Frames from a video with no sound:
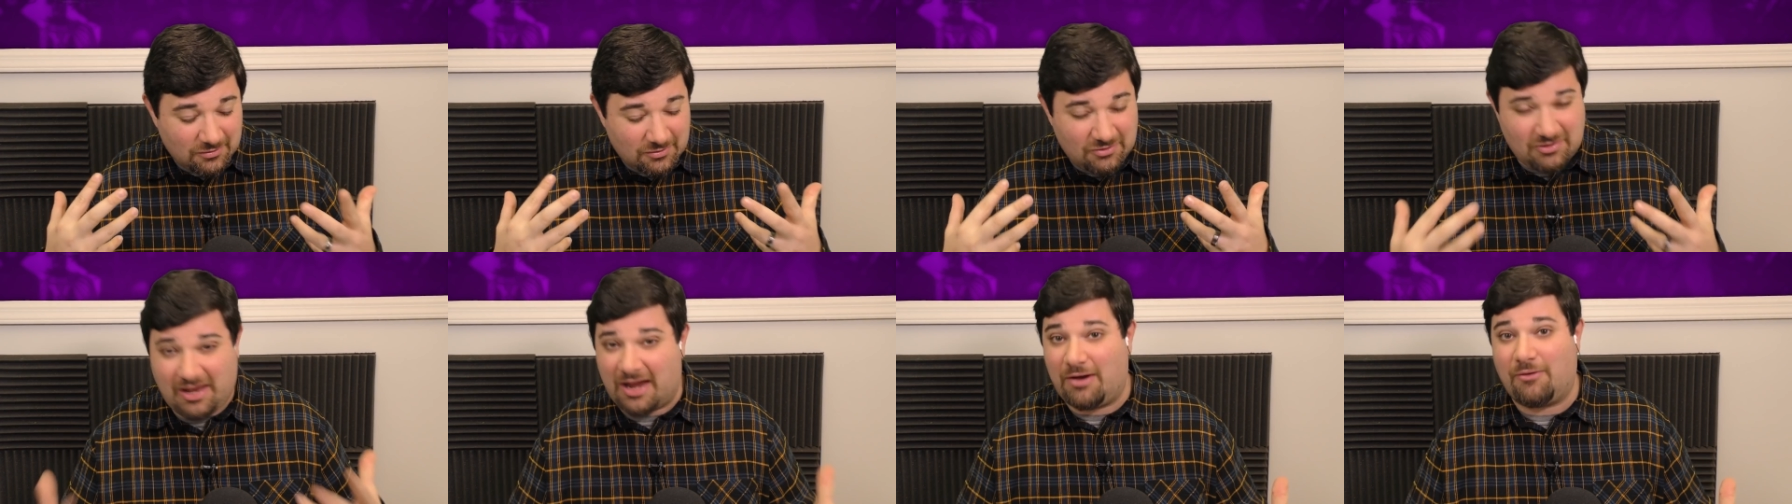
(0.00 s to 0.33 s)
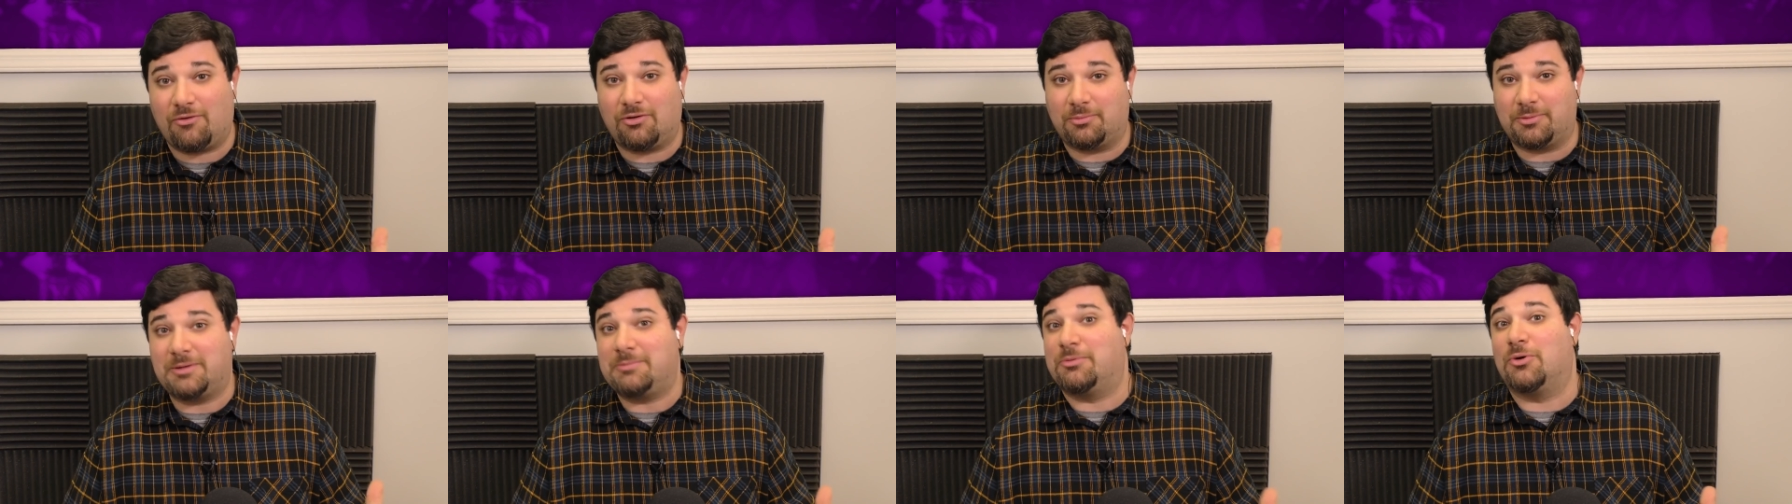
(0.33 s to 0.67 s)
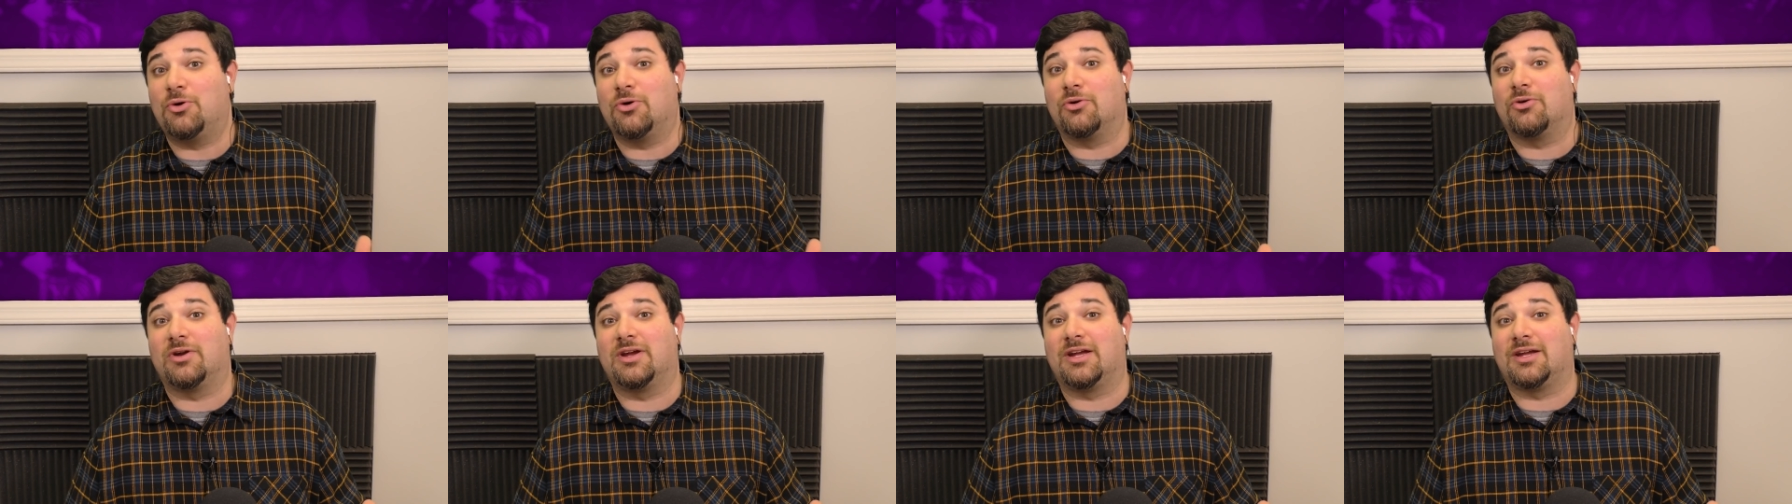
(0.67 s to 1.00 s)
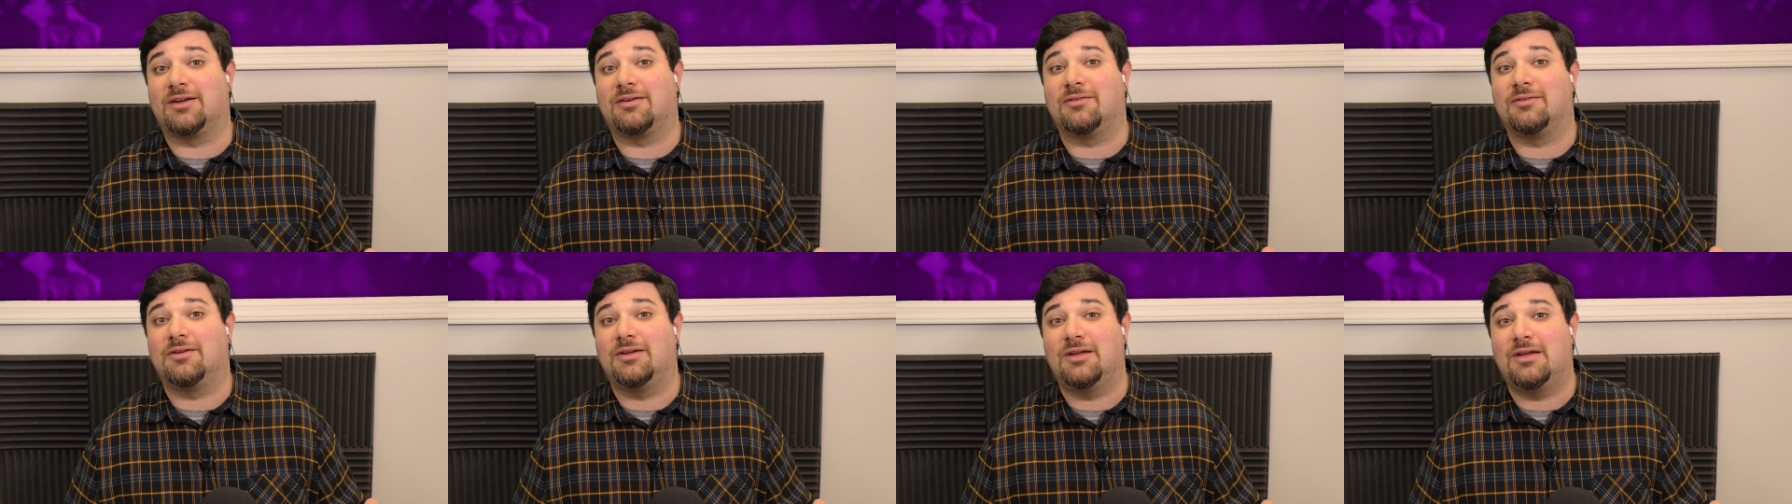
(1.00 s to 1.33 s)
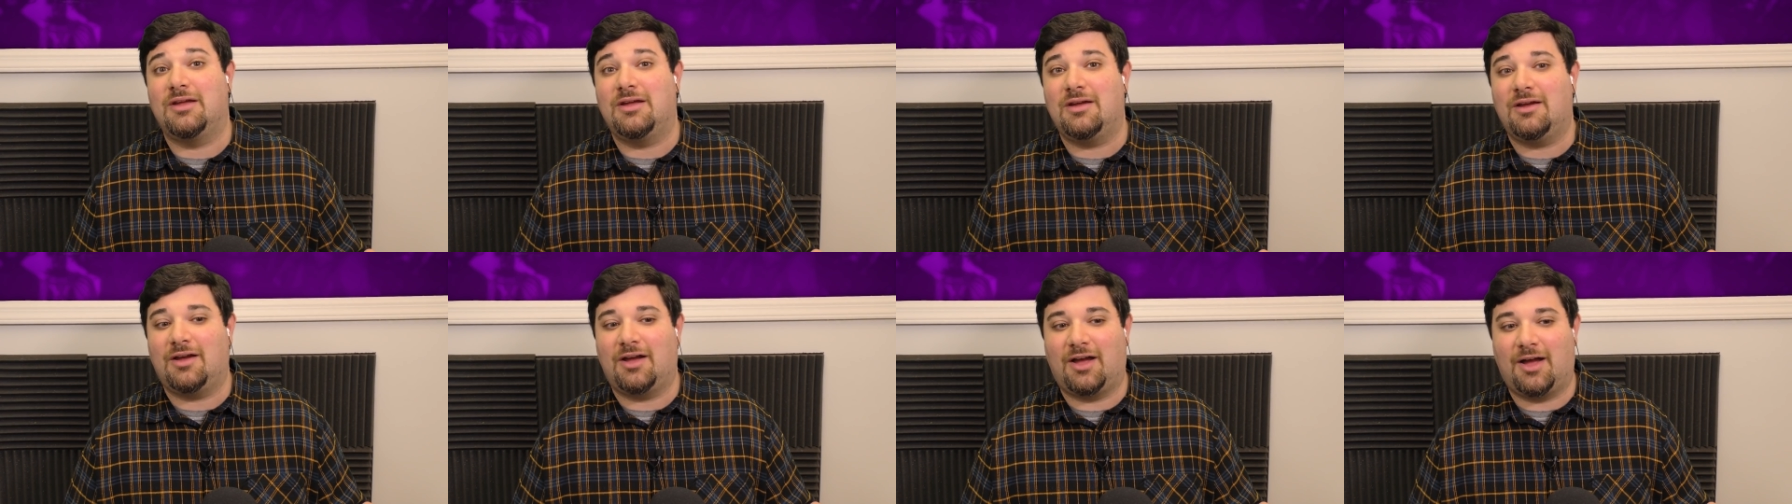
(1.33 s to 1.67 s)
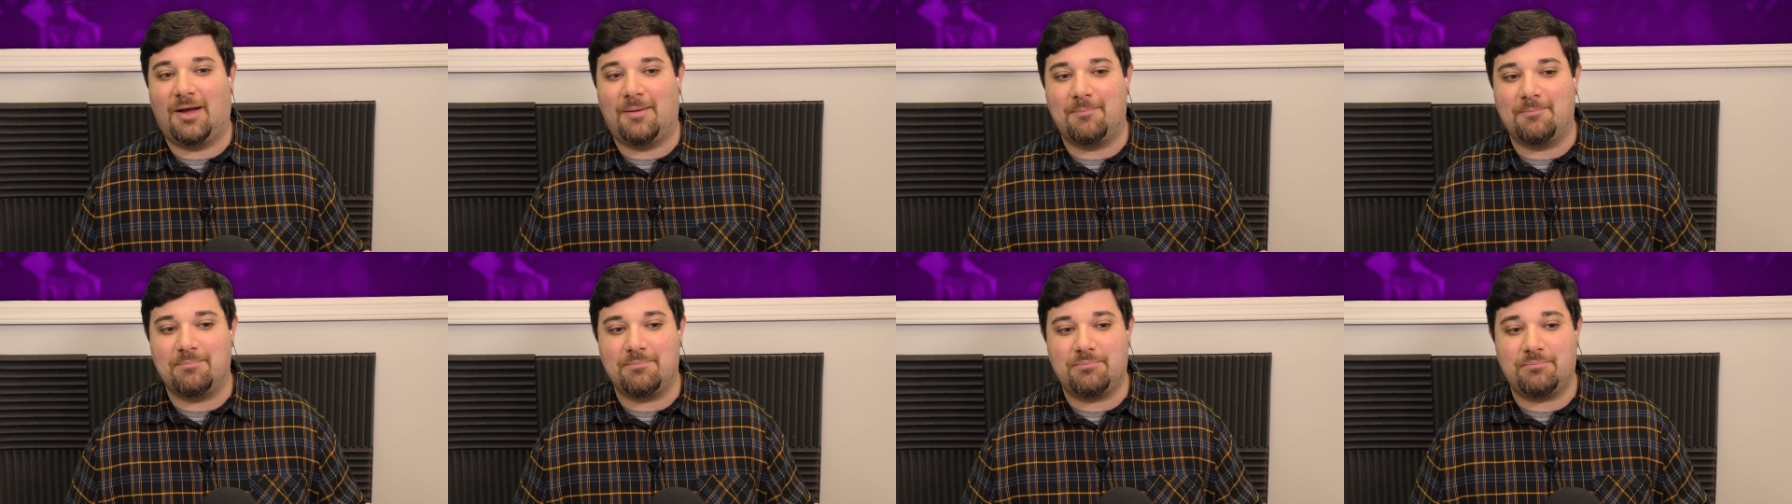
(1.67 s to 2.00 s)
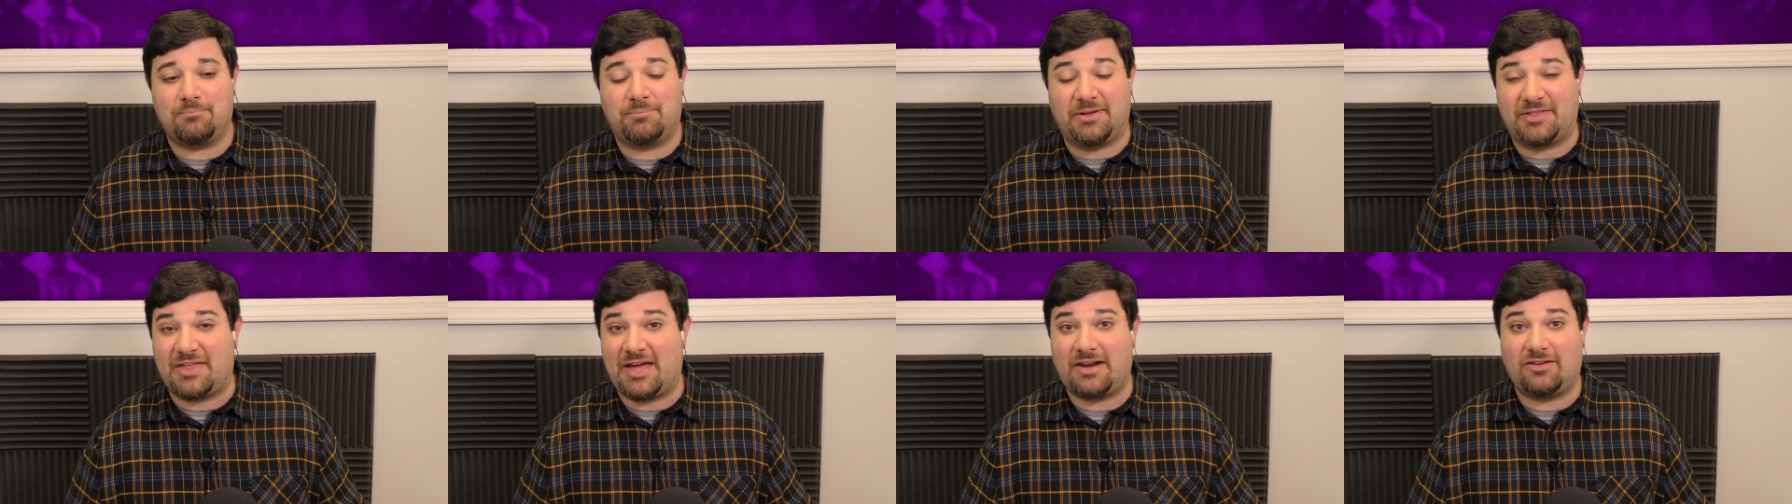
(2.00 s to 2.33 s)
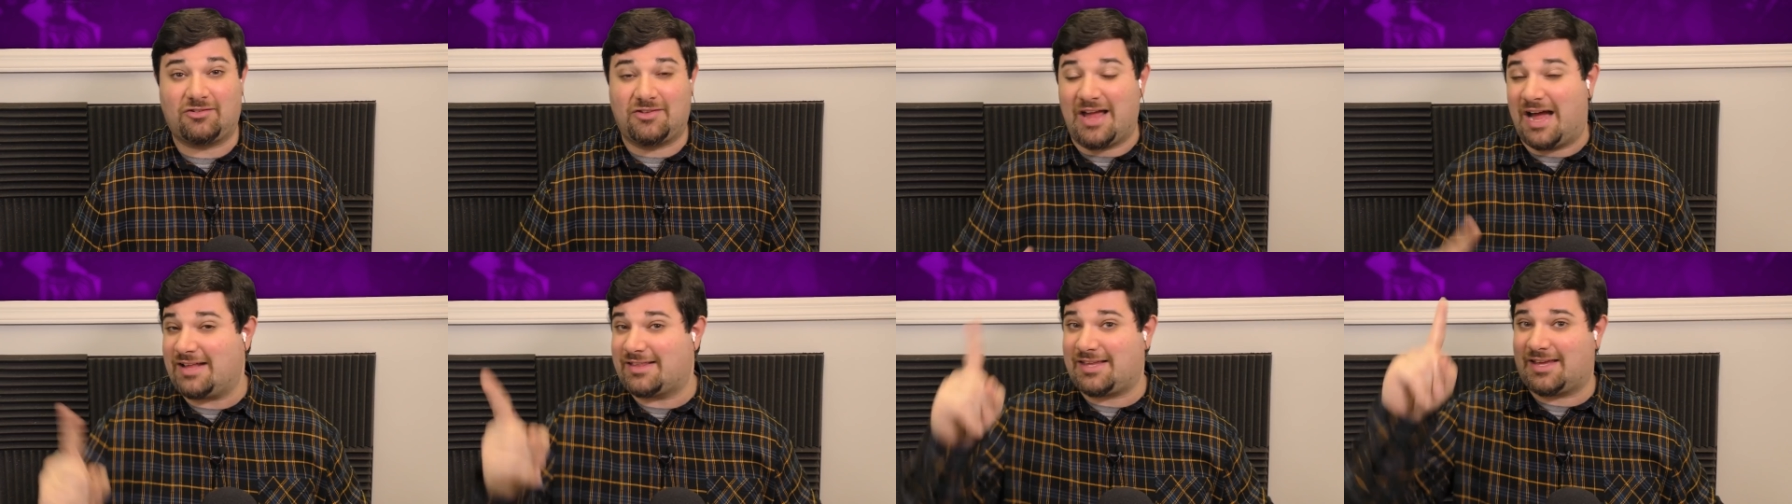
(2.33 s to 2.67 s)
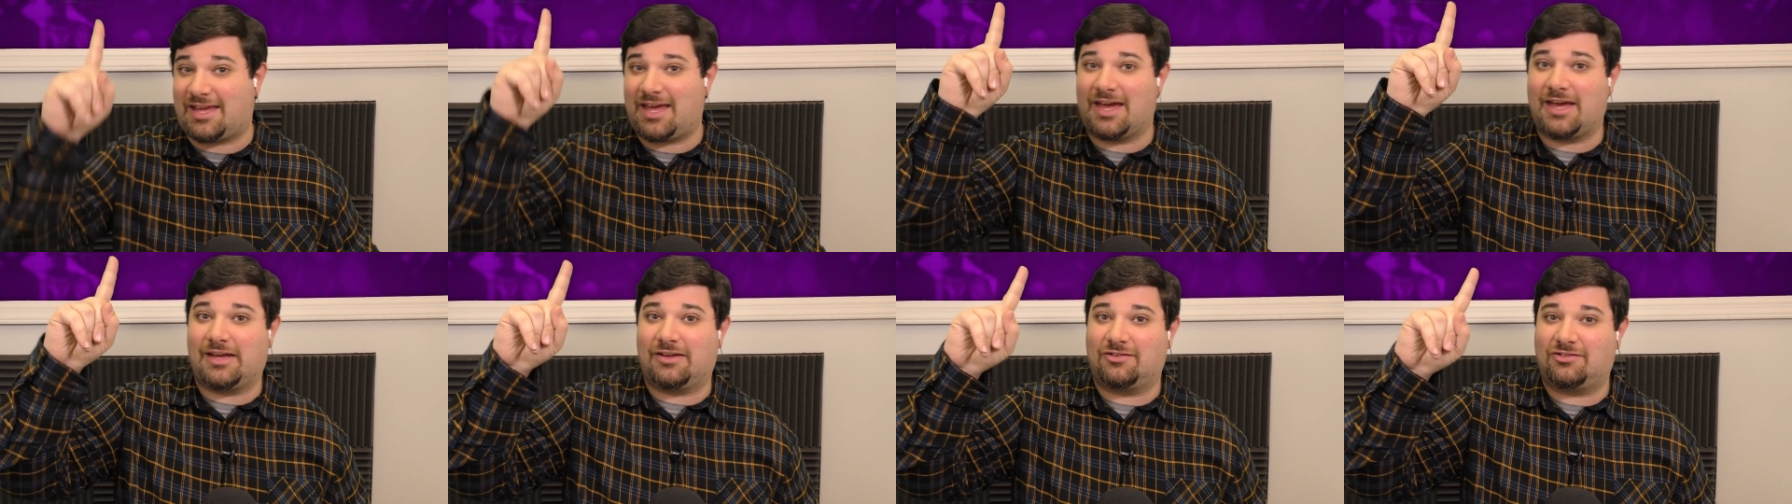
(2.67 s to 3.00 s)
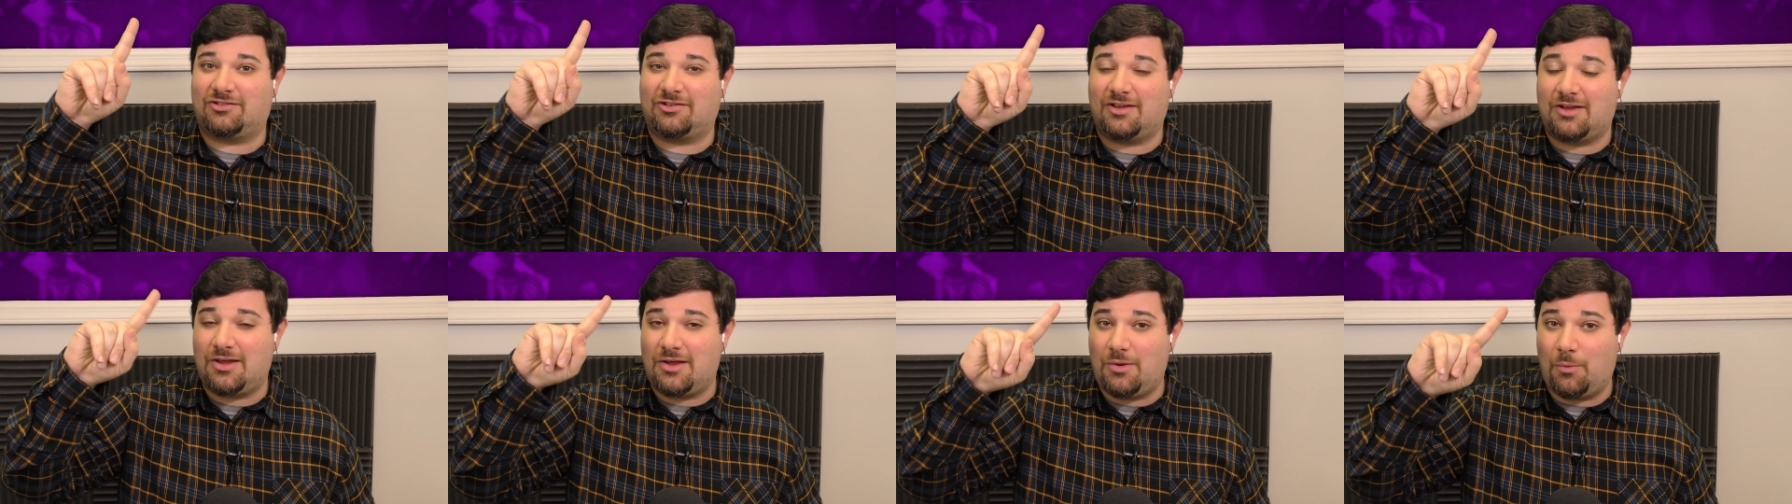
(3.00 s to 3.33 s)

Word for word: terribly boring. But that is not the case